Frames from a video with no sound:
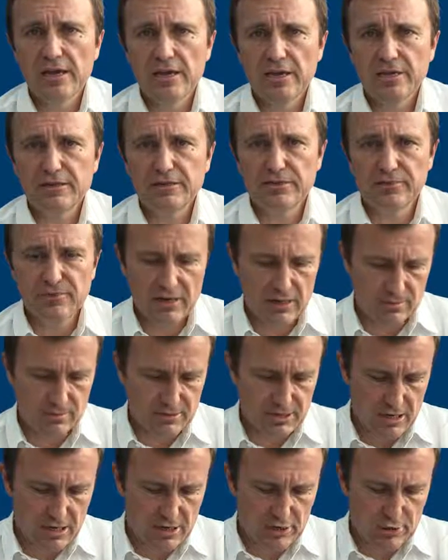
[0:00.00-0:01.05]
it
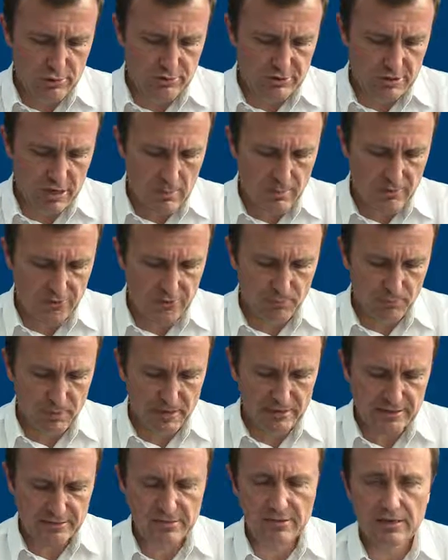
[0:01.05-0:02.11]
developed a new type of
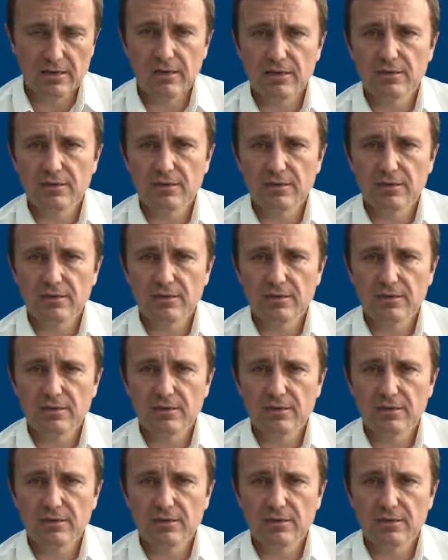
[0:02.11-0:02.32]
paint